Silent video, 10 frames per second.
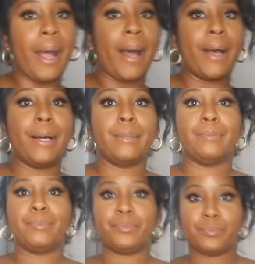
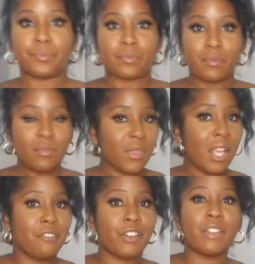
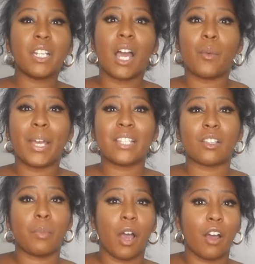Very lightweight,
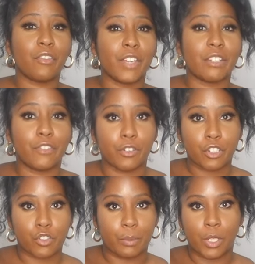so perfect for
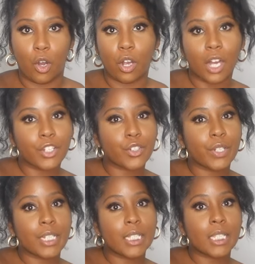extremely hot
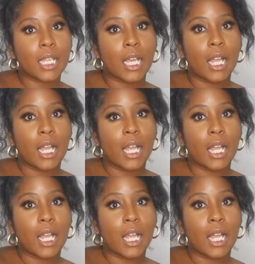countries.